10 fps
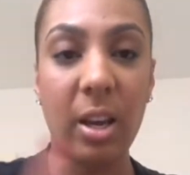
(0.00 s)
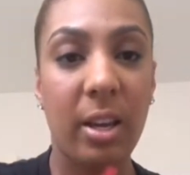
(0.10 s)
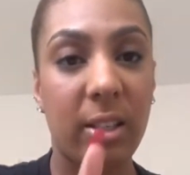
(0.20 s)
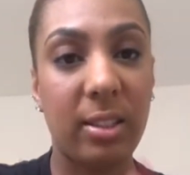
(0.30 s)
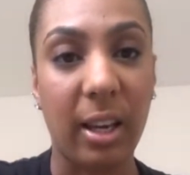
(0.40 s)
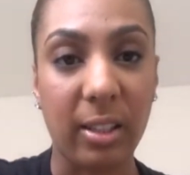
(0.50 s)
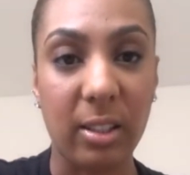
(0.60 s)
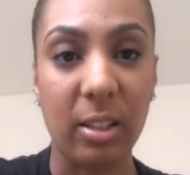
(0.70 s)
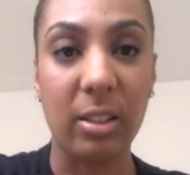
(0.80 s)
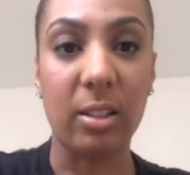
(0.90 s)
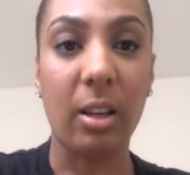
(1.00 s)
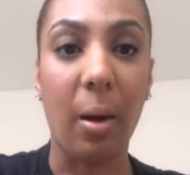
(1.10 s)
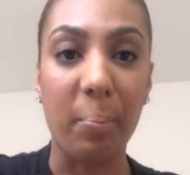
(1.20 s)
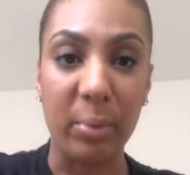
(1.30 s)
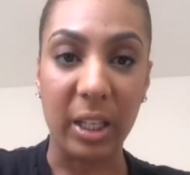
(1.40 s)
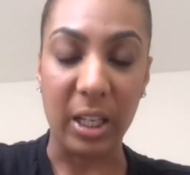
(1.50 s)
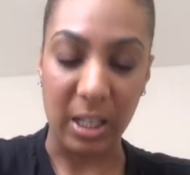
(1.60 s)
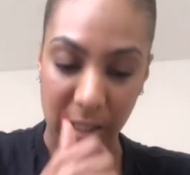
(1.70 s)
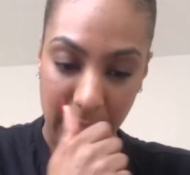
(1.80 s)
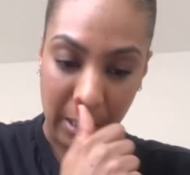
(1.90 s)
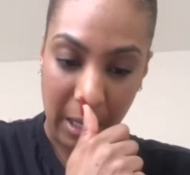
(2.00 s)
sectors, companies,